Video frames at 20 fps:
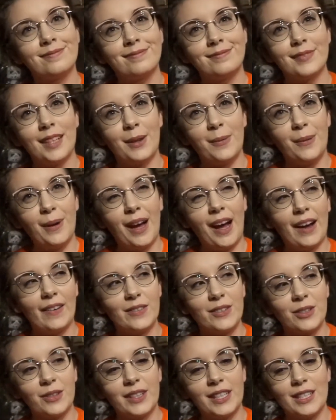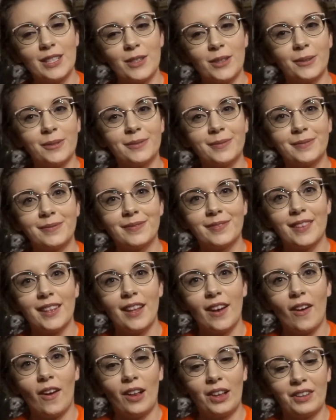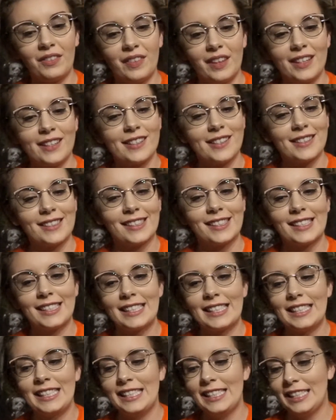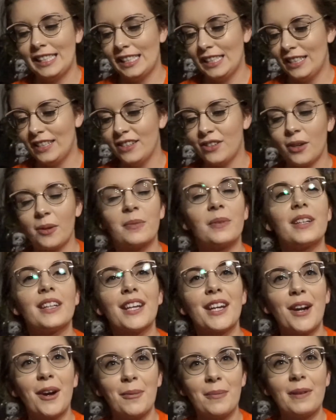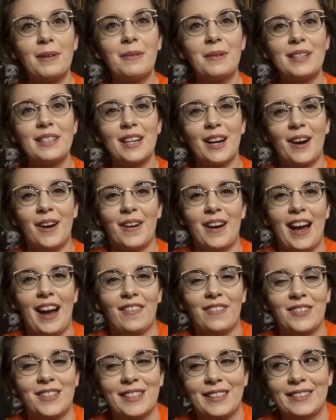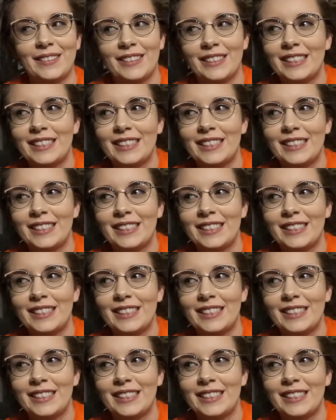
then we'll have to redo all of this. So I'm really hoping we don't have to.